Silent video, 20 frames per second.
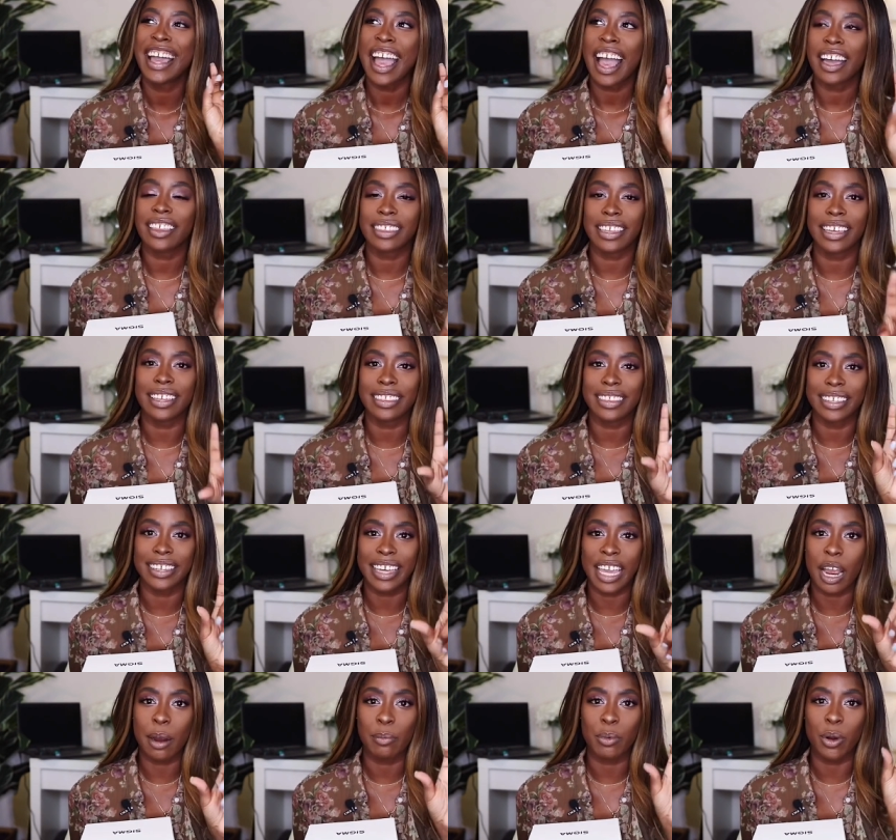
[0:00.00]
I think the
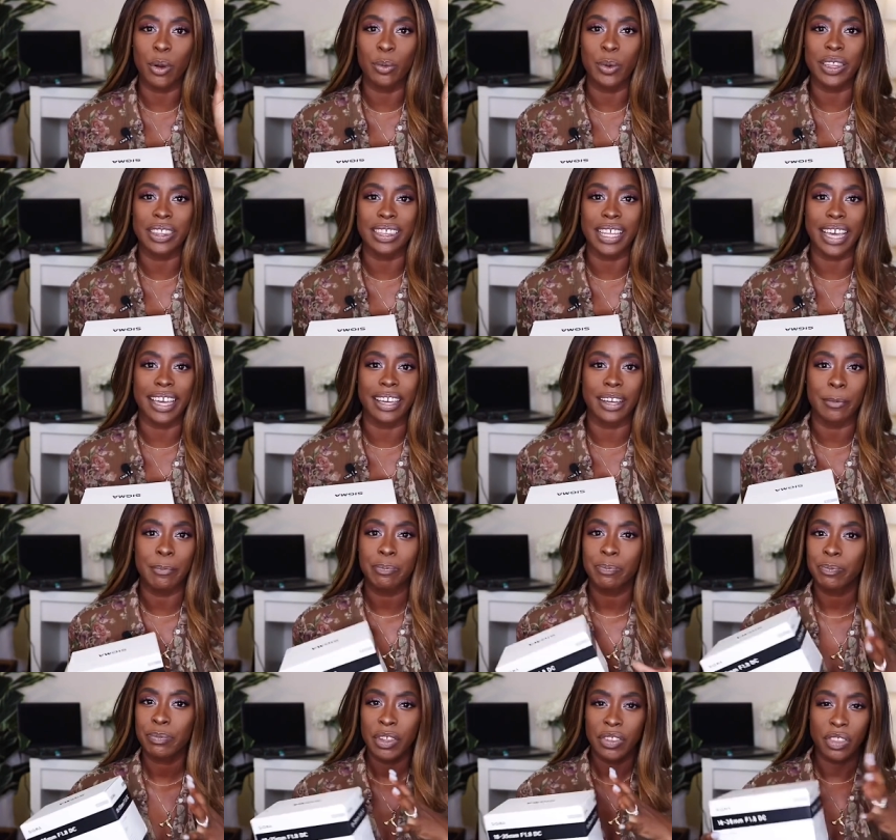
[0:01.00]
camera with like
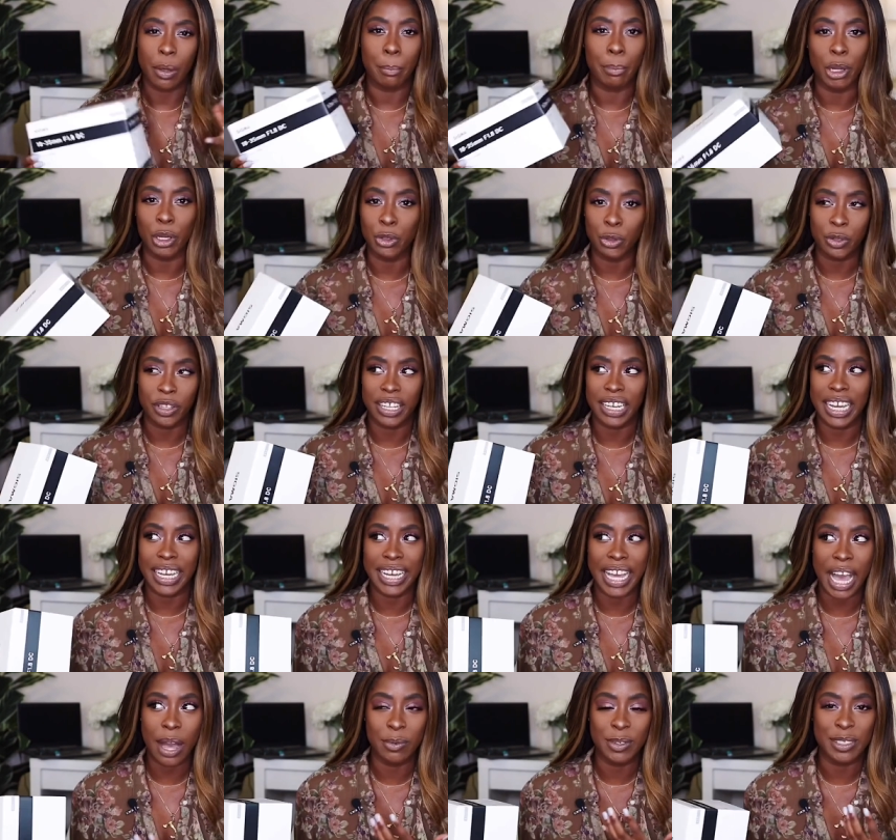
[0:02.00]
the bundle that I
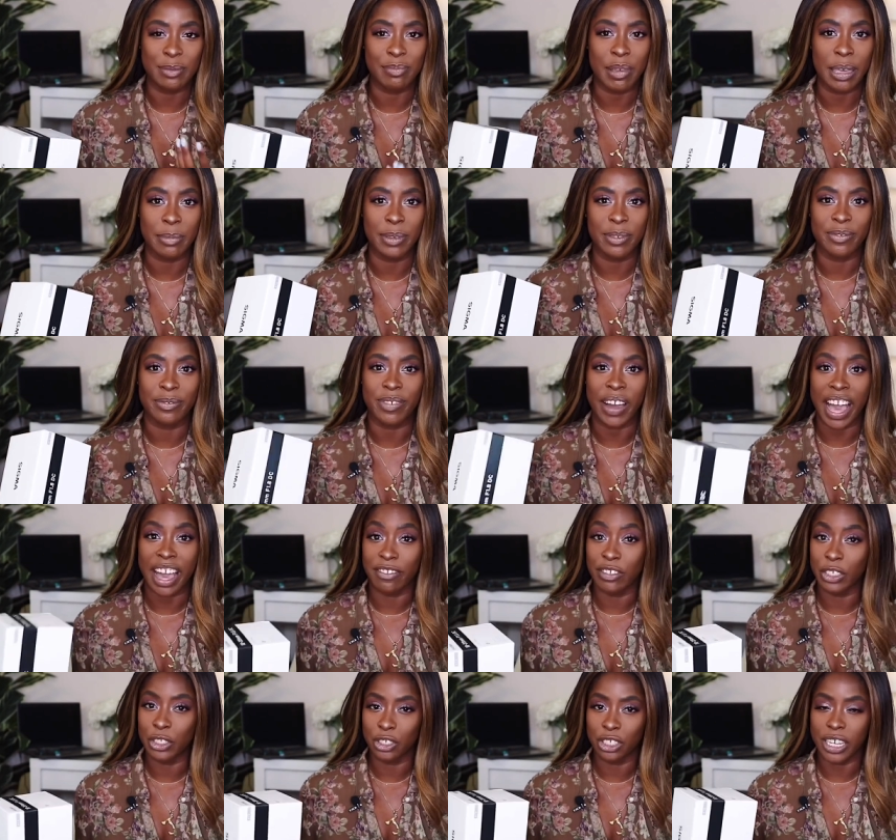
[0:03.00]
got was maybe
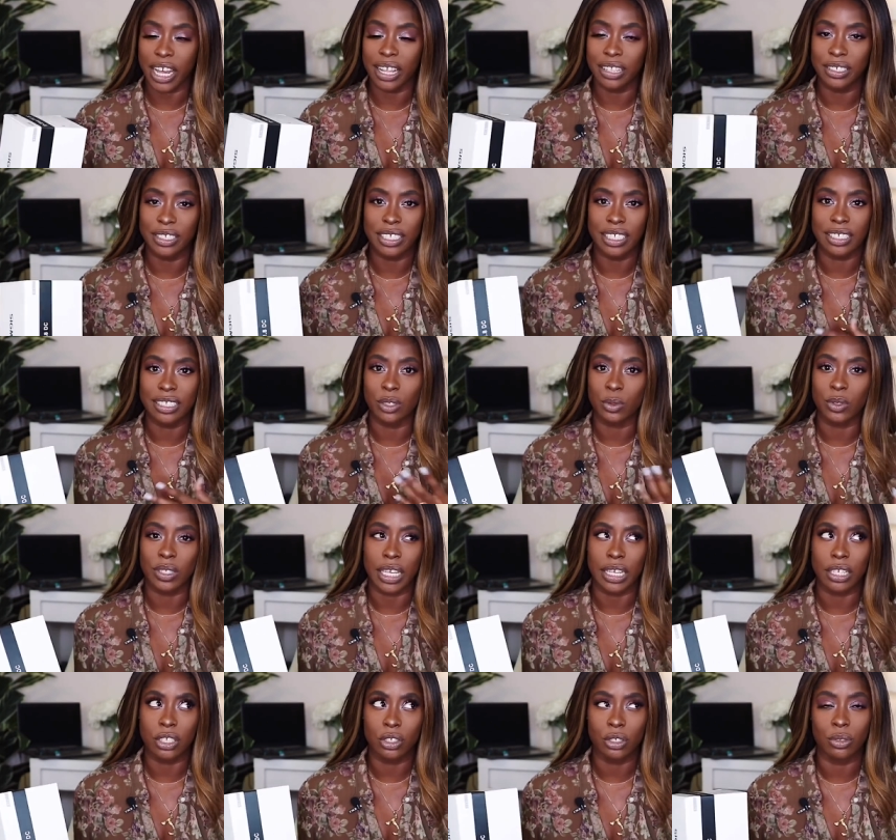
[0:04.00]
$500. This was
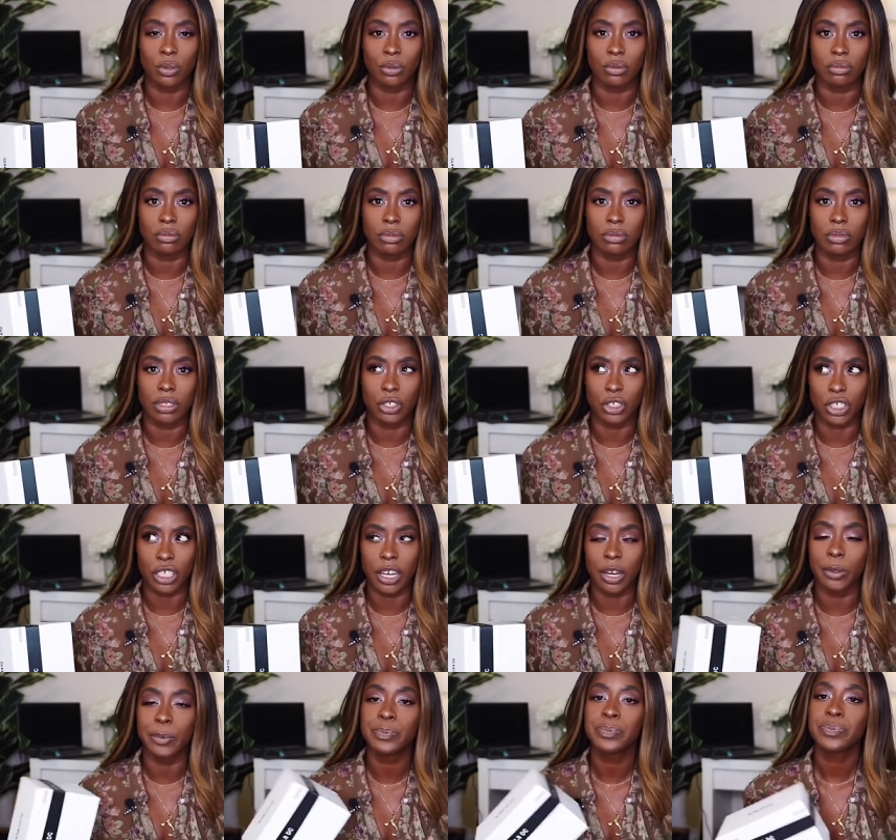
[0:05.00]
like 2 years
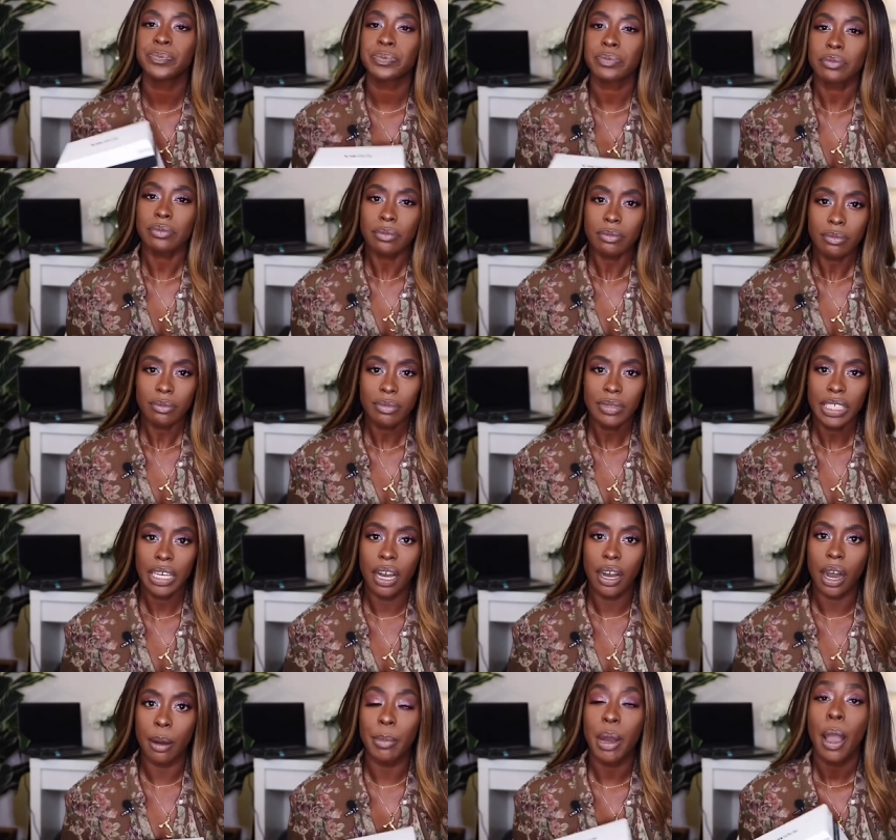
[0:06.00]
ago.
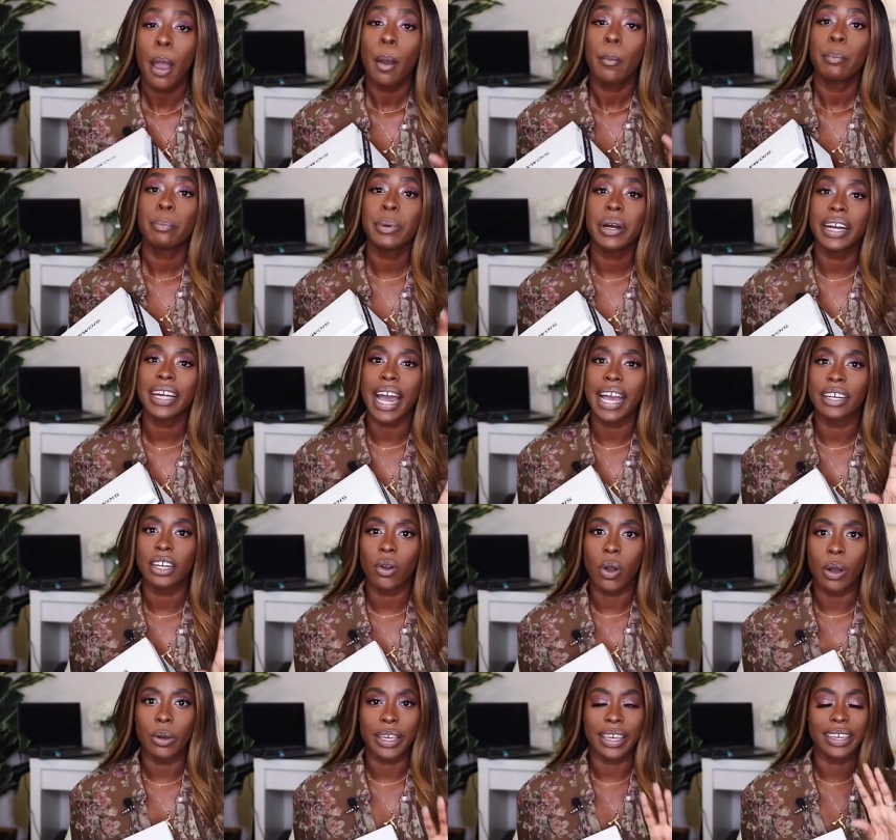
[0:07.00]
But I
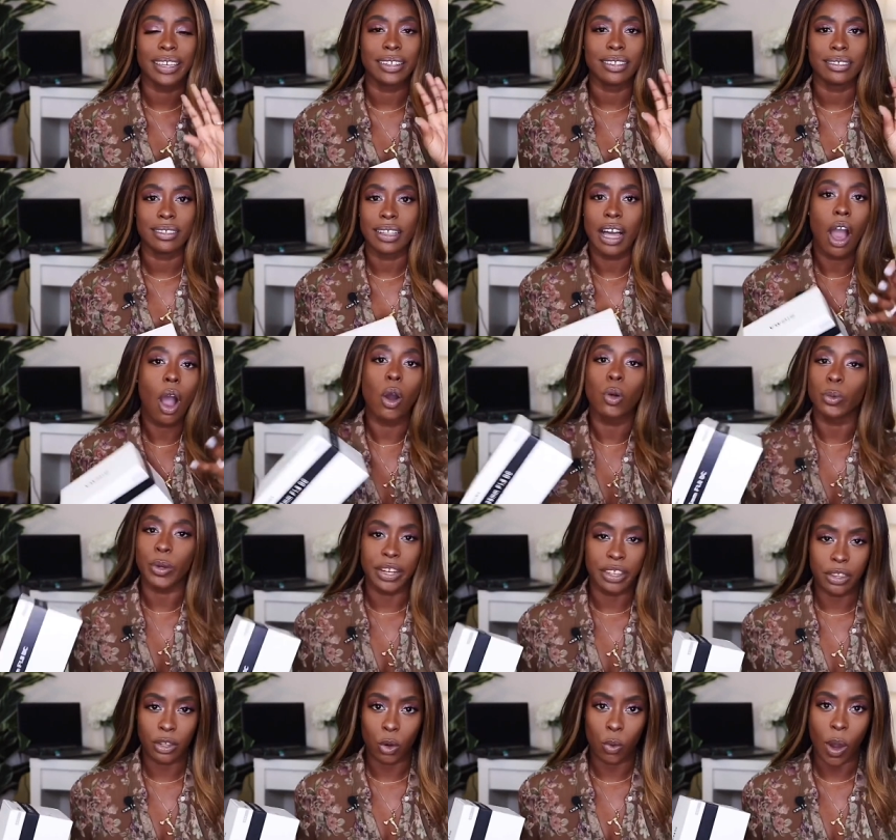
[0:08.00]
know I'll get,
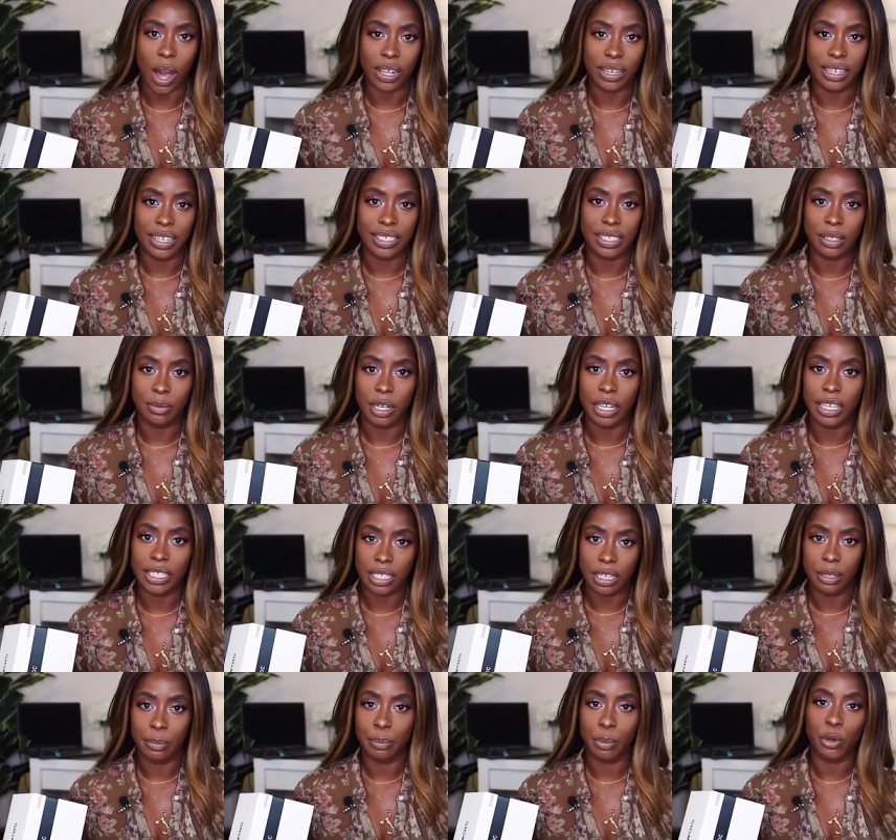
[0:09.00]
already the quality is
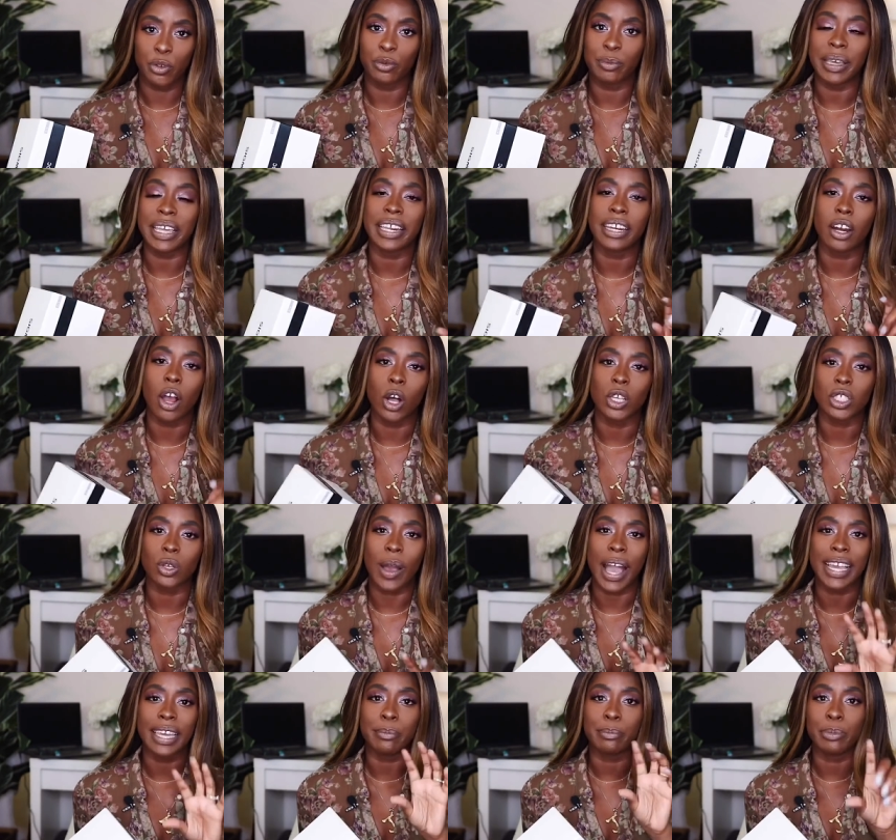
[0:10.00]
an improvement, and also
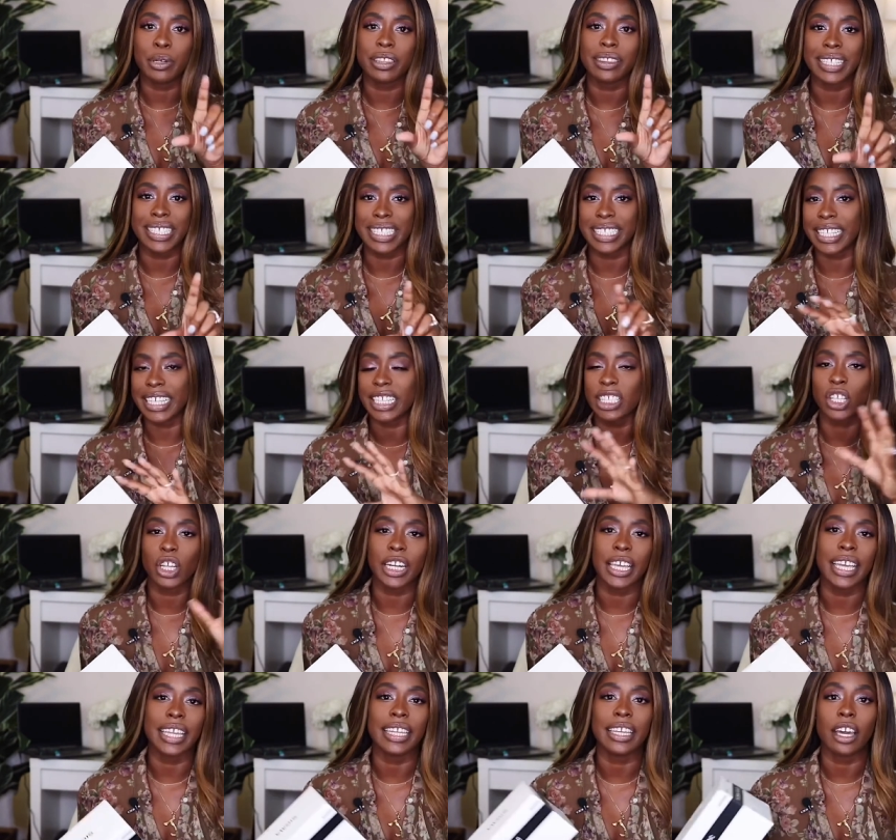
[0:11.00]
I can put this lens
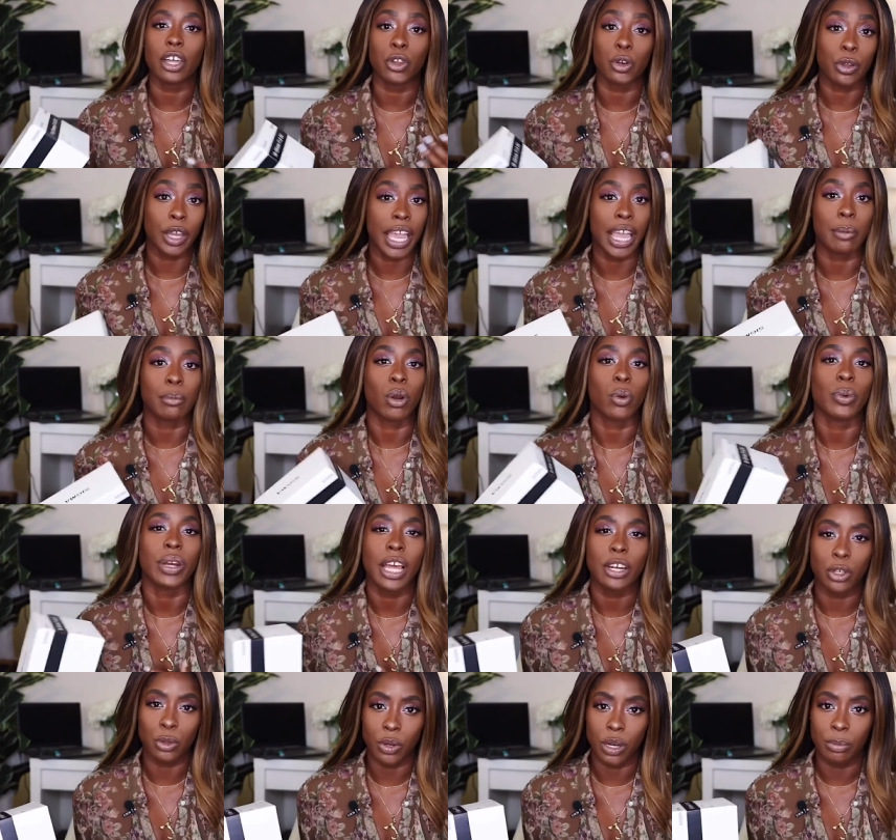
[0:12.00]
on any other camera when
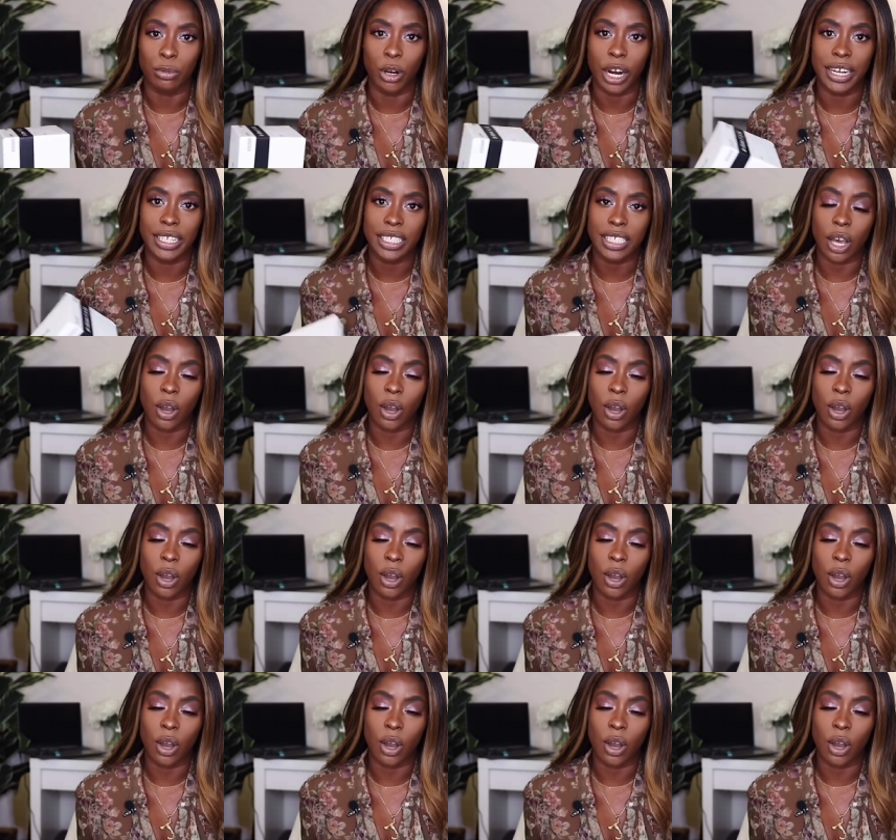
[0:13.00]
I do upgrade.